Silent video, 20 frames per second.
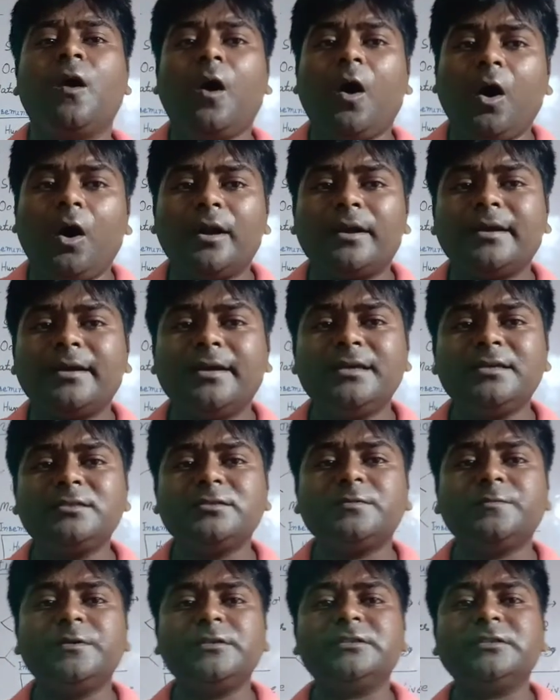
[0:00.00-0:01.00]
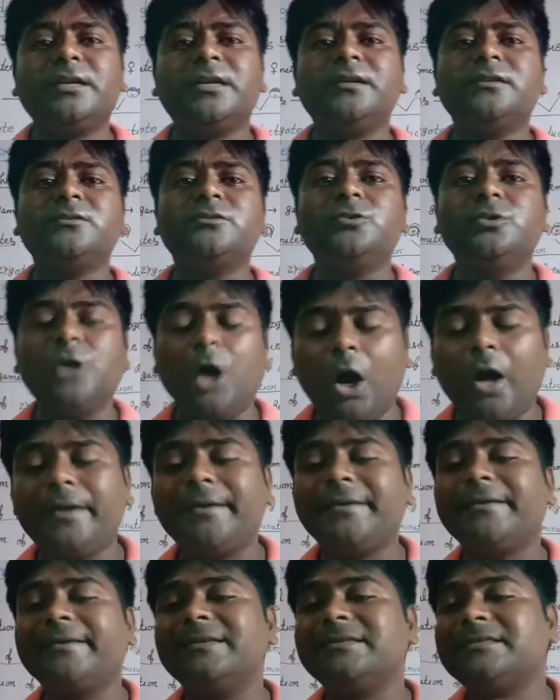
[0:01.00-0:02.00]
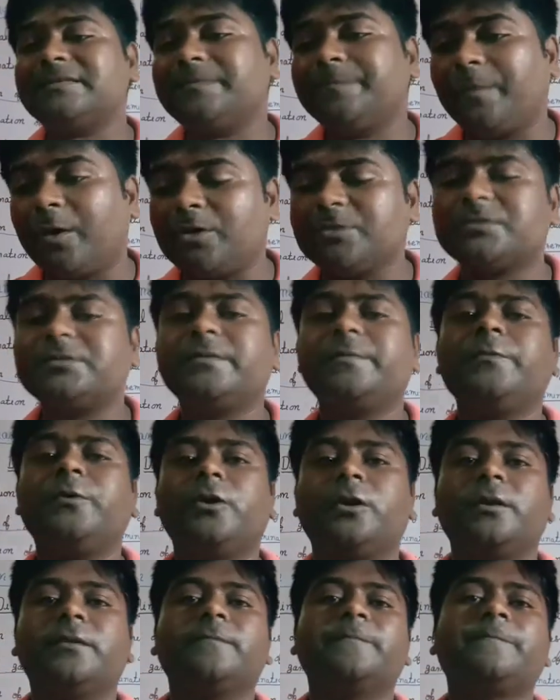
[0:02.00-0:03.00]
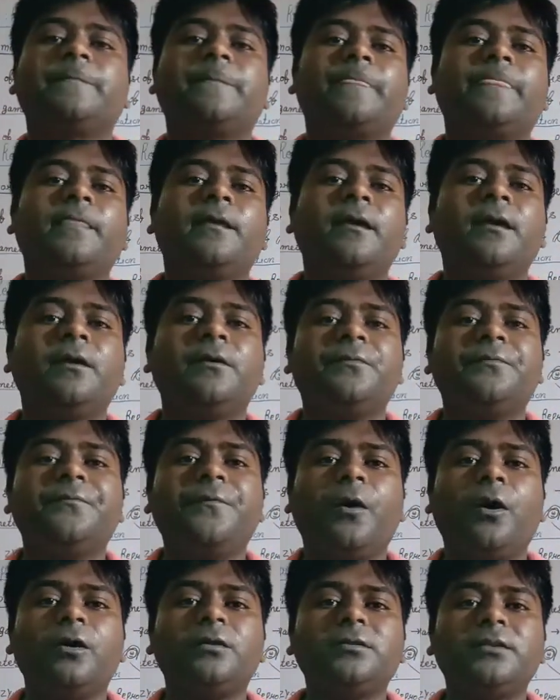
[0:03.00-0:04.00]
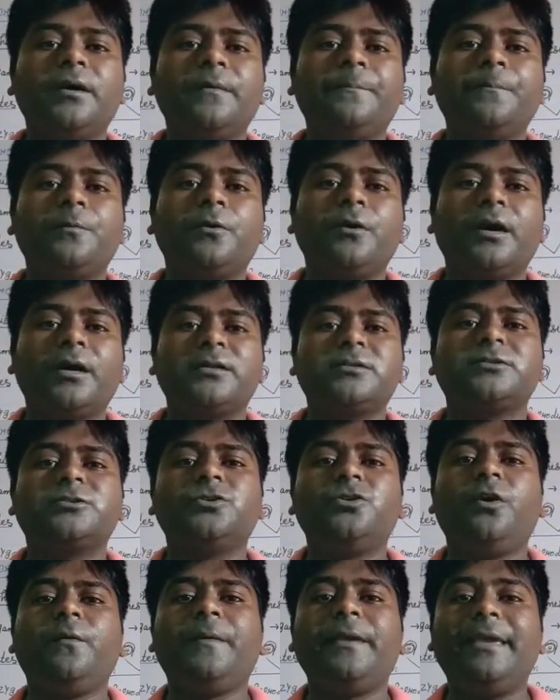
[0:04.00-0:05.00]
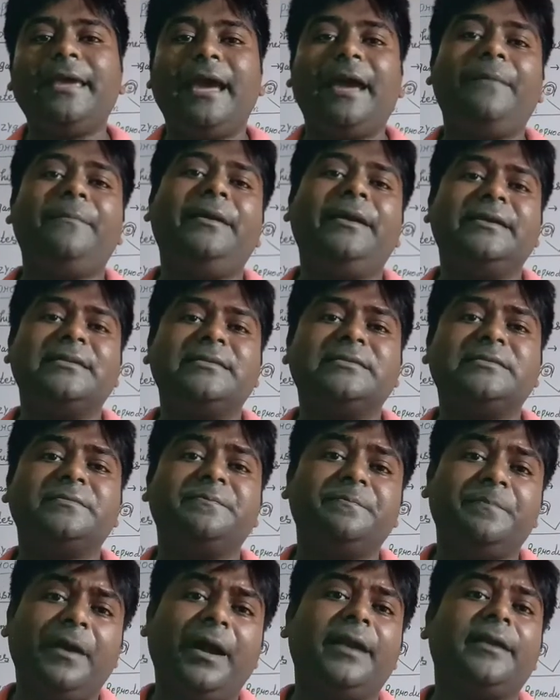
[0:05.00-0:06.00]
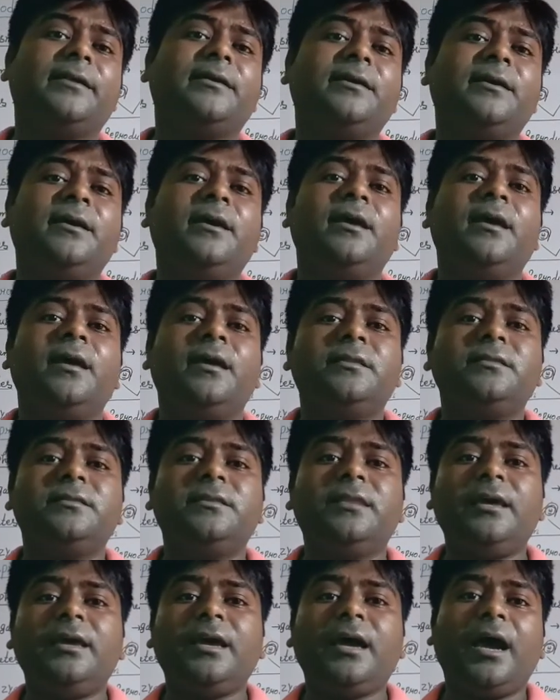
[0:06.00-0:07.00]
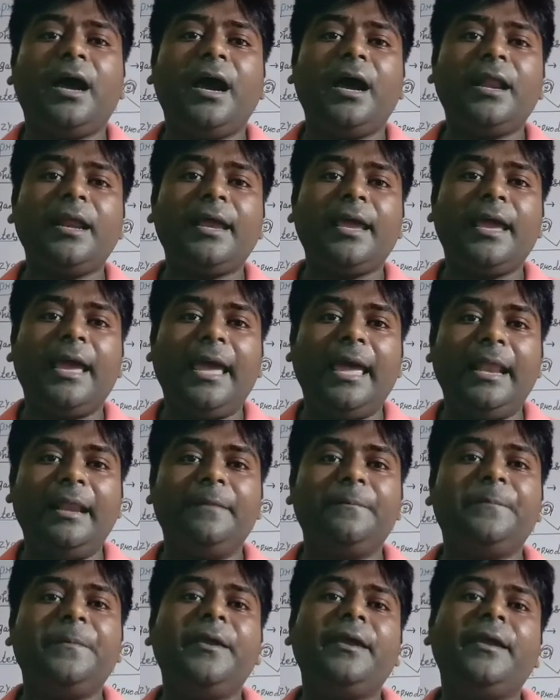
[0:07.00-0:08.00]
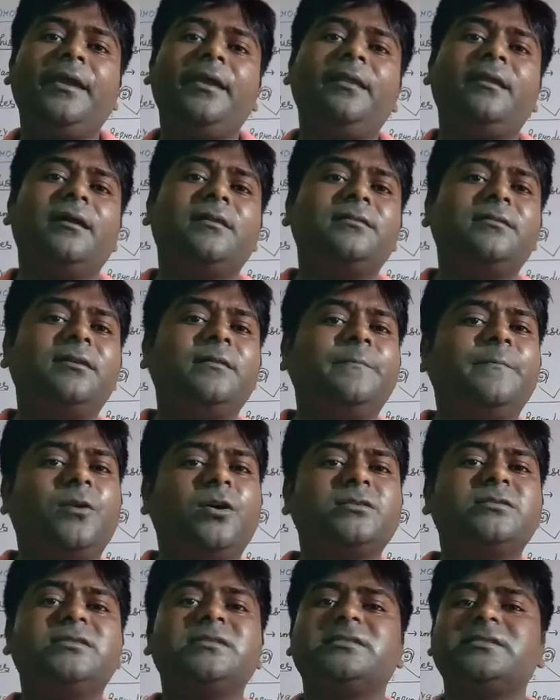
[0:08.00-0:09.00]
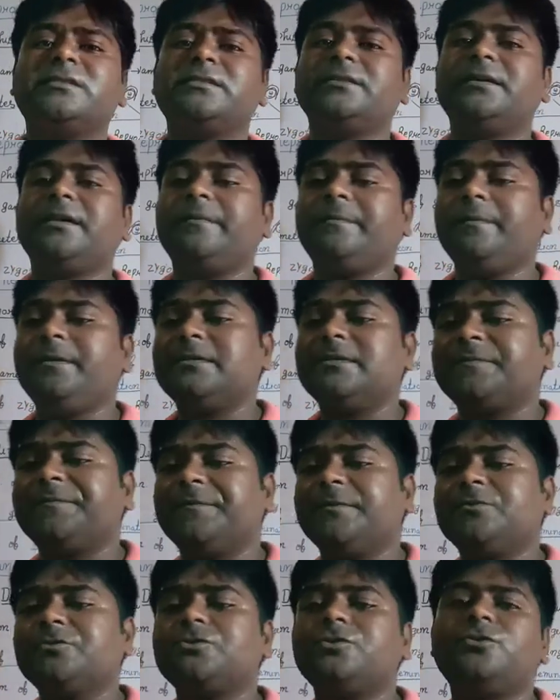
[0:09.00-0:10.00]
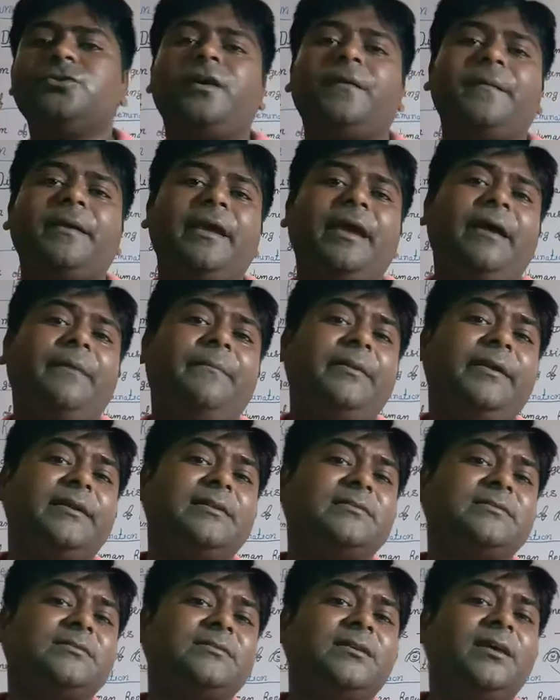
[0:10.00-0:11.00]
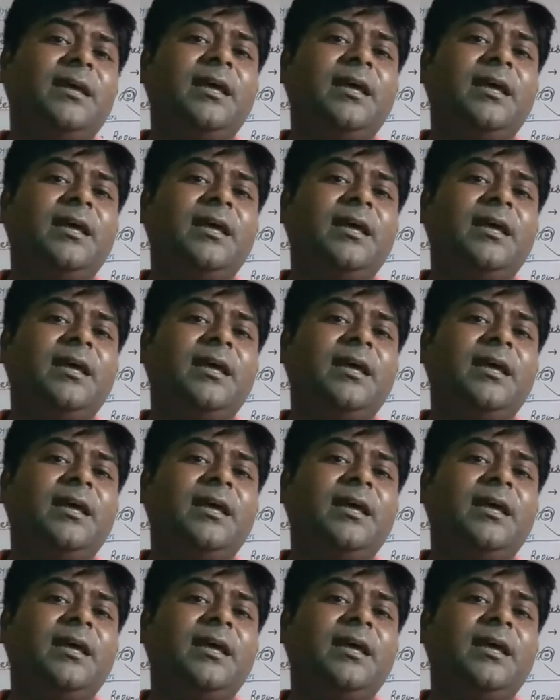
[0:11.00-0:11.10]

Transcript: organs which are not responsible for the production of gametes, but they are helping in other processes. It means fusion of gametes,